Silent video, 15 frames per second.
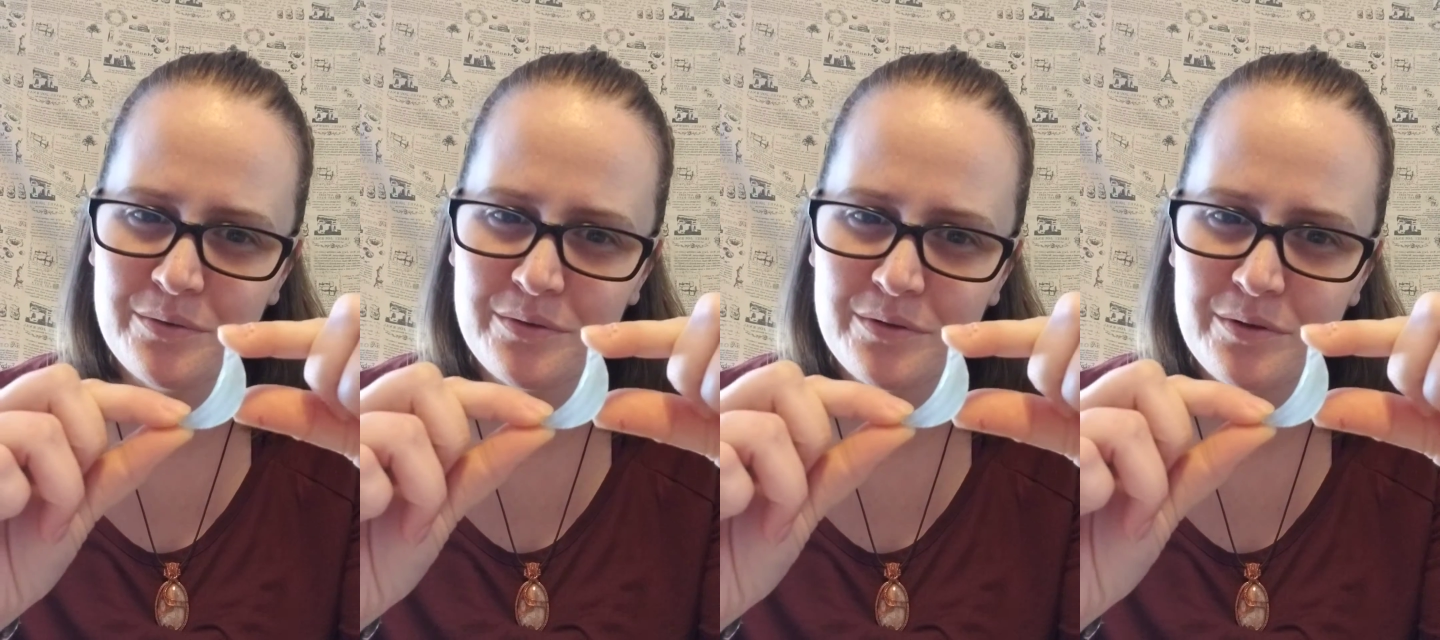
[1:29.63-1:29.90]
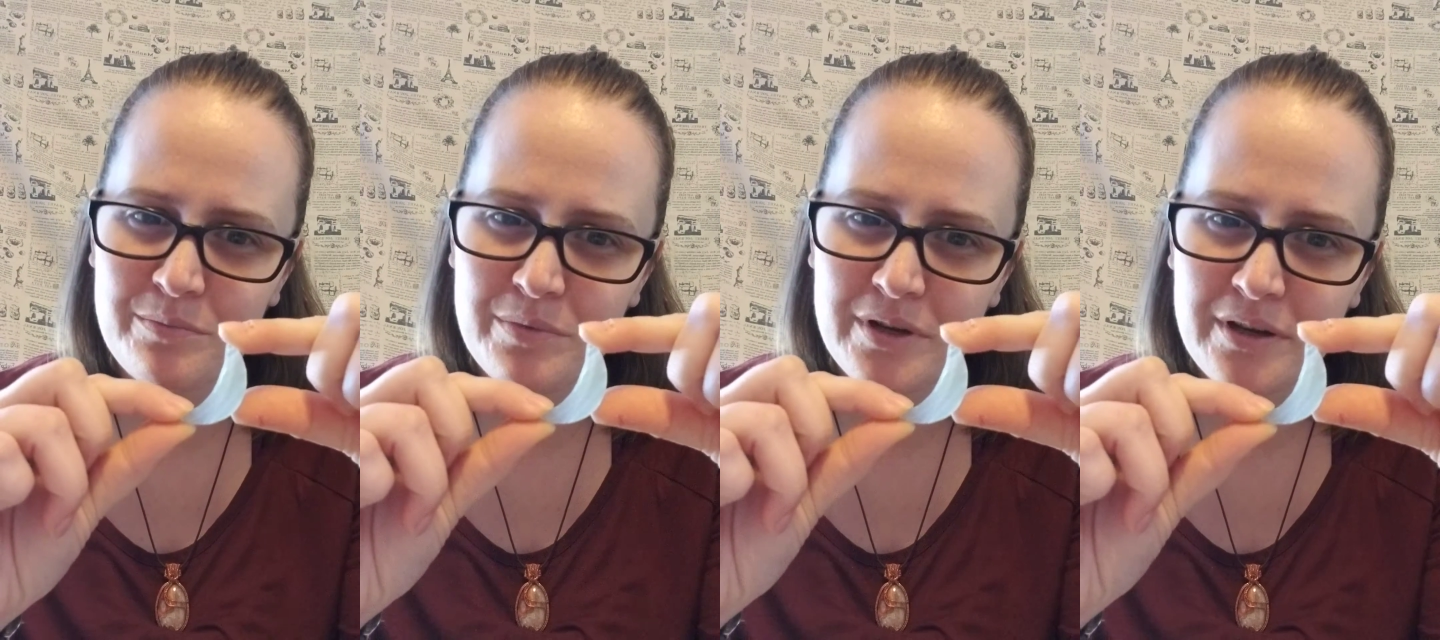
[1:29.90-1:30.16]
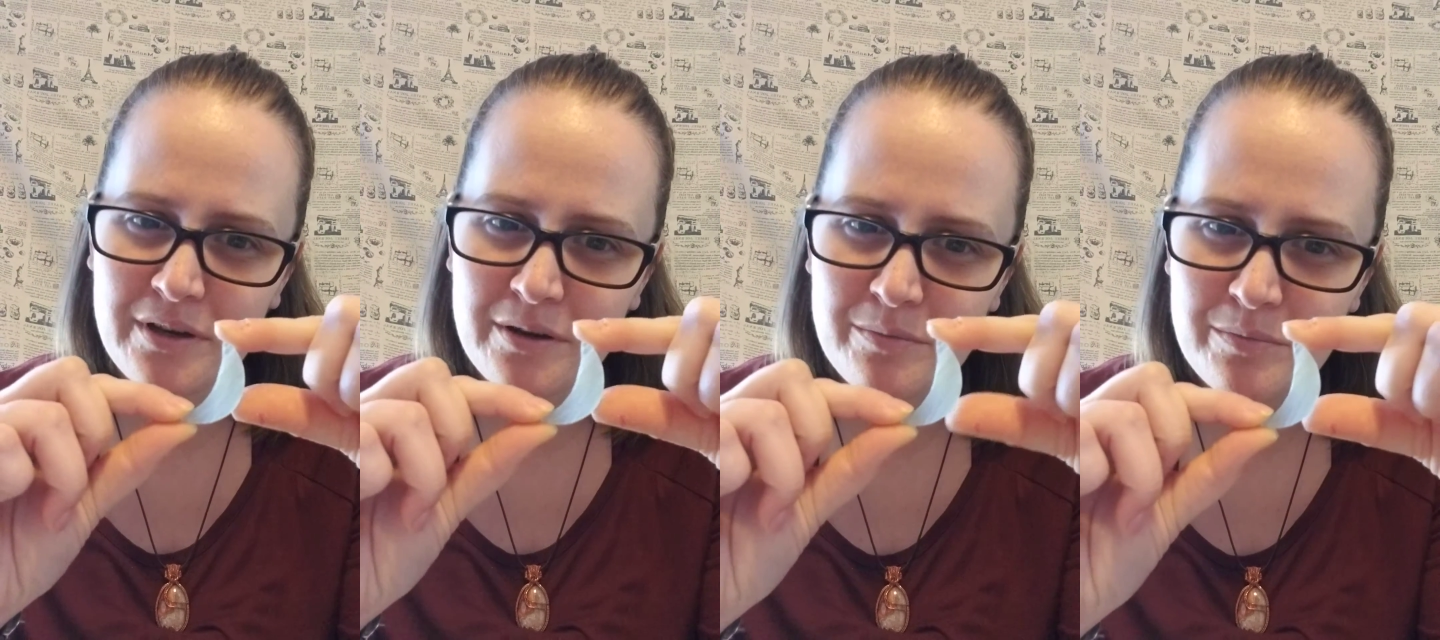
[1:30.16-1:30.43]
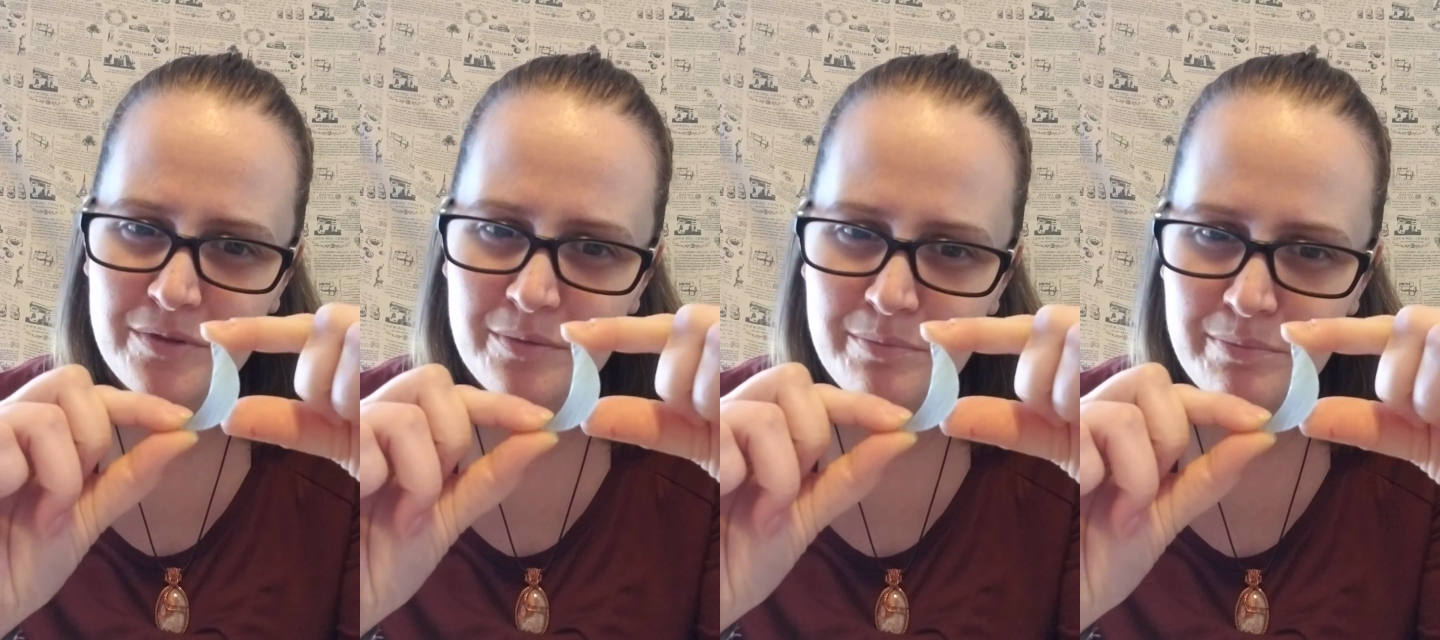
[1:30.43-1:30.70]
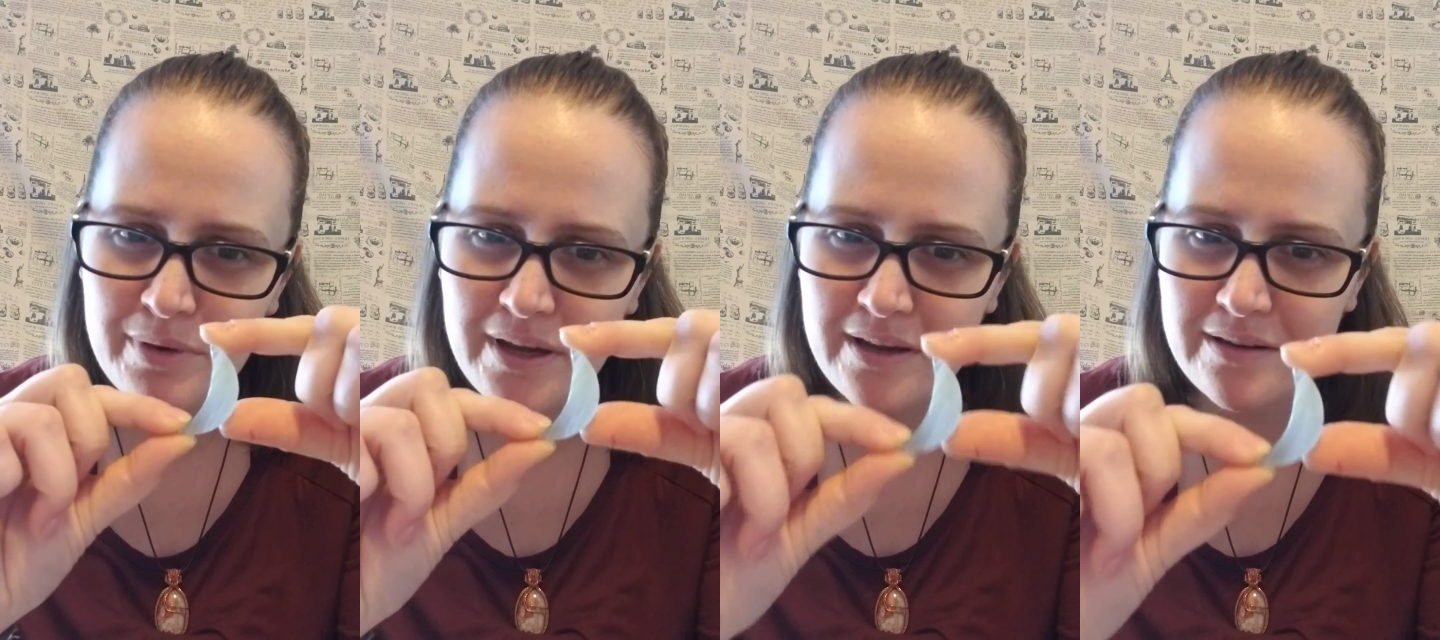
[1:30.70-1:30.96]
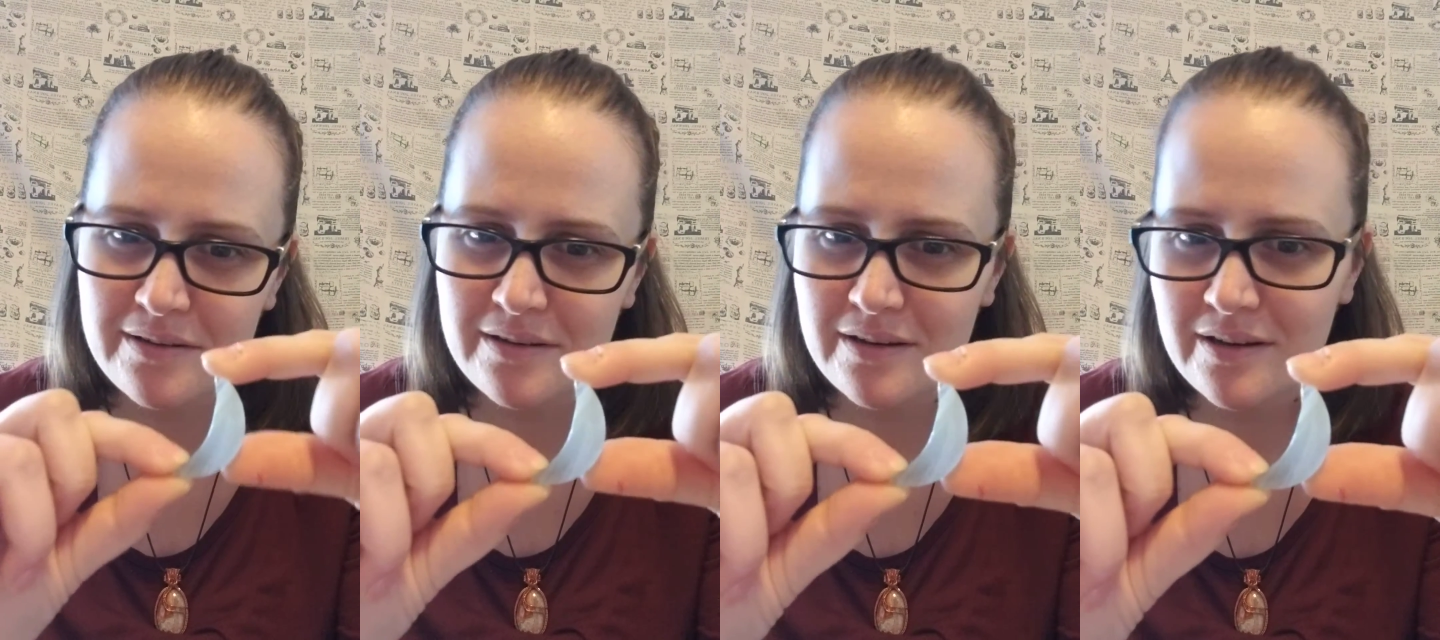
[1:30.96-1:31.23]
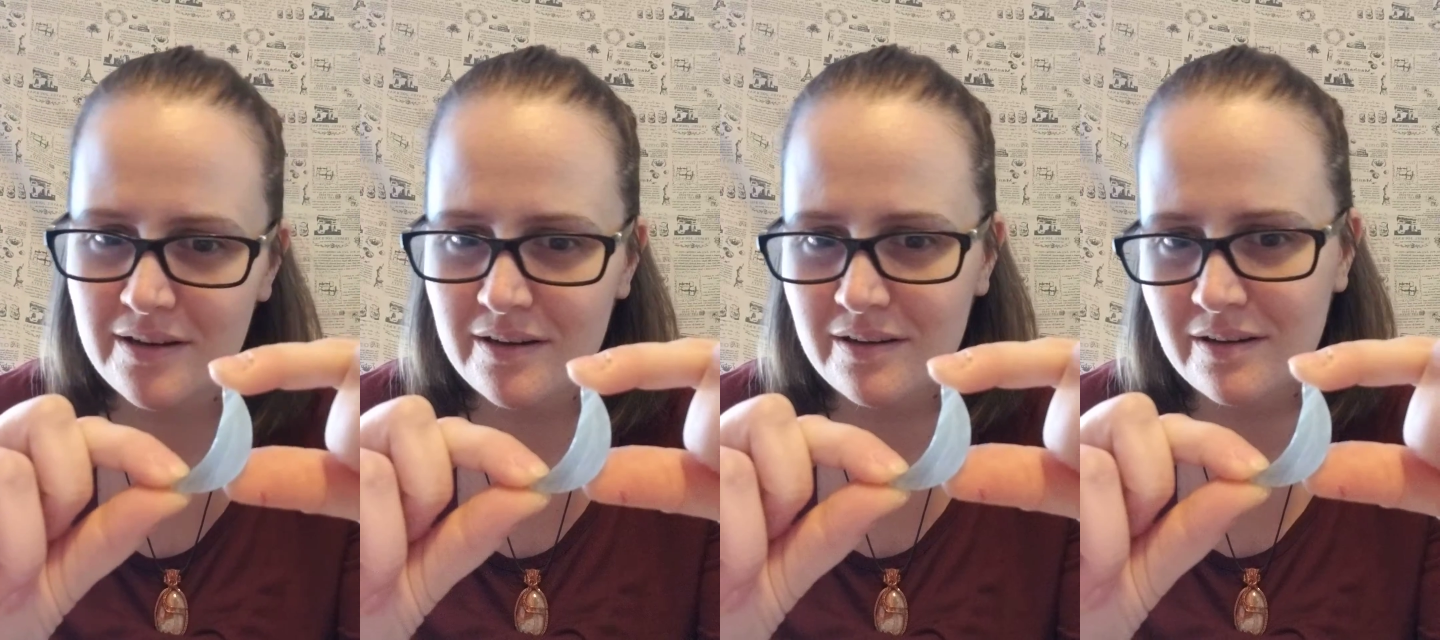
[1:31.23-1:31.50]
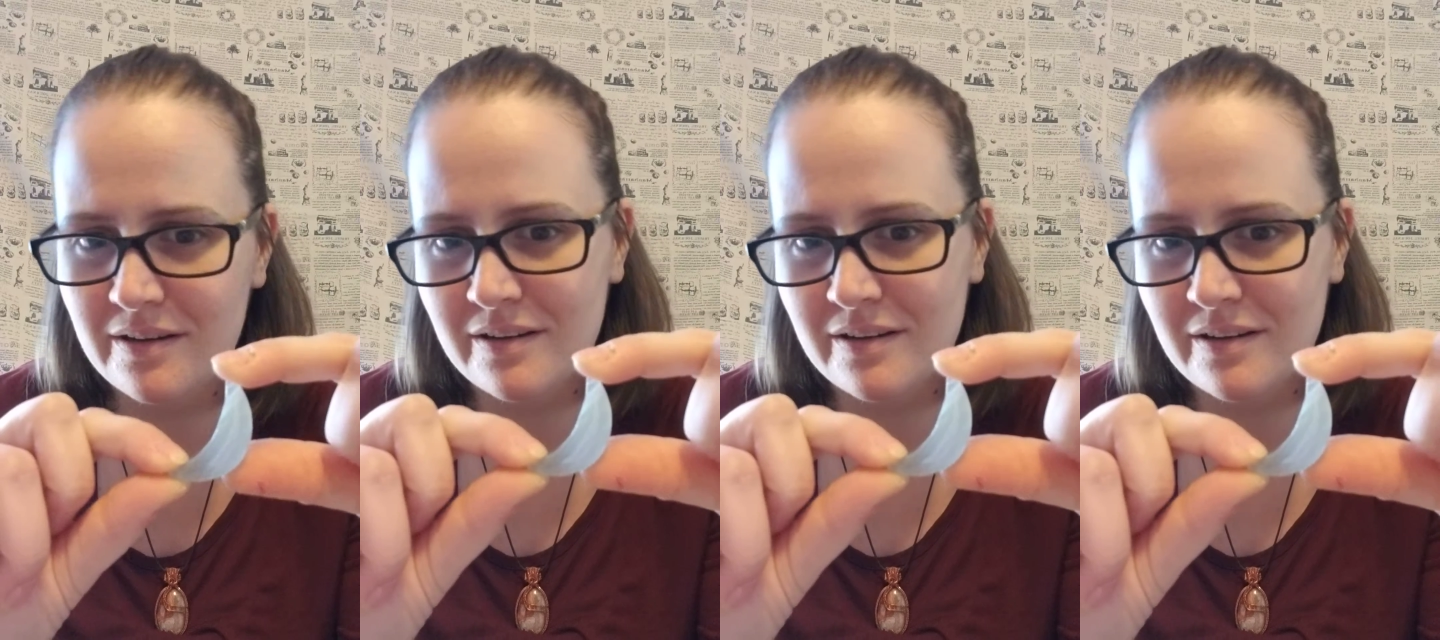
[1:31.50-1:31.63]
to pick up the banding,